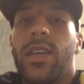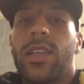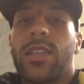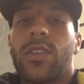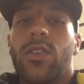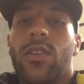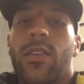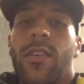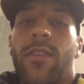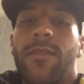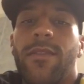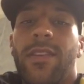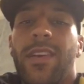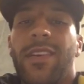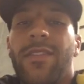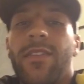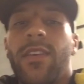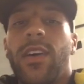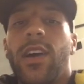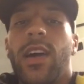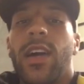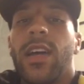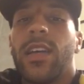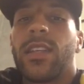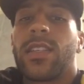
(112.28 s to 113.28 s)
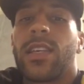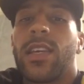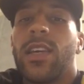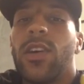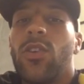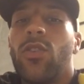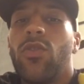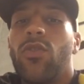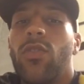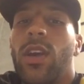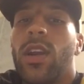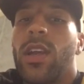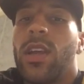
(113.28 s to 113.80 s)
it's got the fifth highest
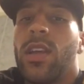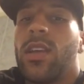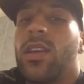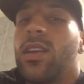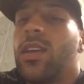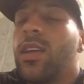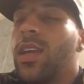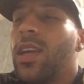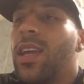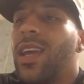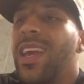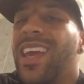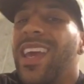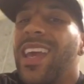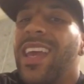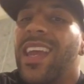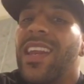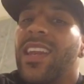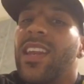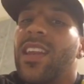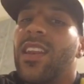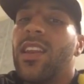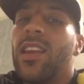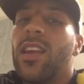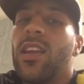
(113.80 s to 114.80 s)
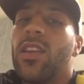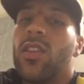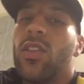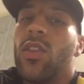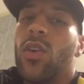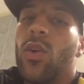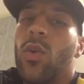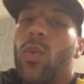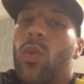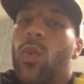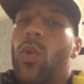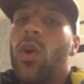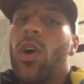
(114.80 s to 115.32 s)
kill rate in
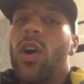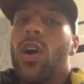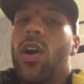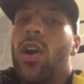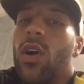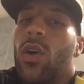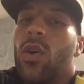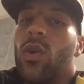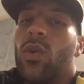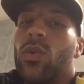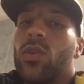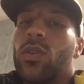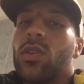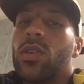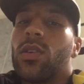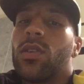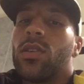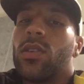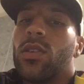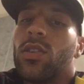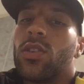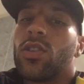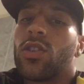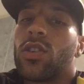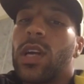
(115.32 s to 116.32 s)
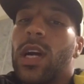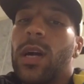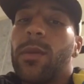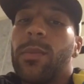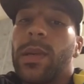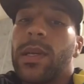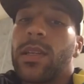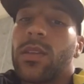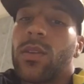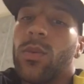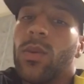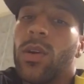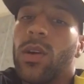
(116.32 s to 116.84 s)
the world. Do you know how
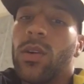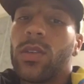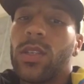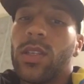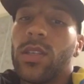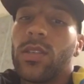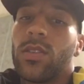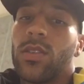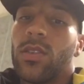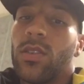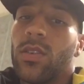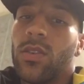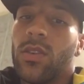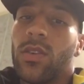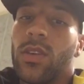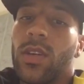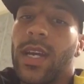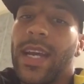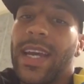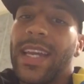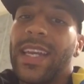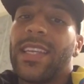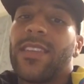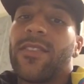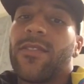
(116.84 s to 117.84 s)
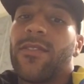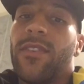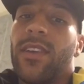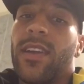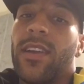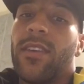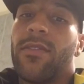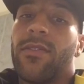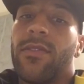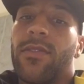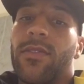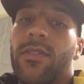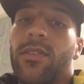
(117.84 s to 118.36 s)
big the world is, you know? And it's
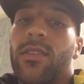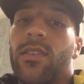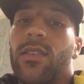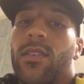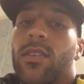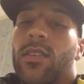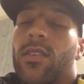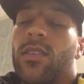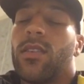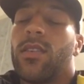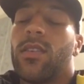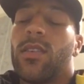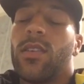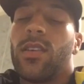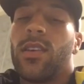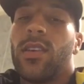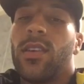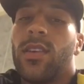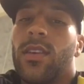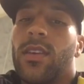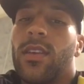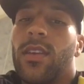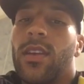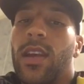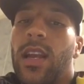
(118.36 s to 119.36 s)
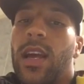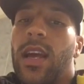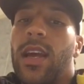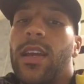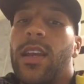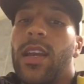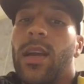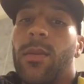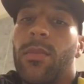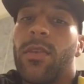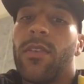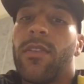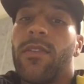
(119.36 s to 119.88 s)
fifth. Like,
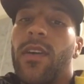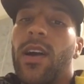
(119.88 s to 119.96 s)
number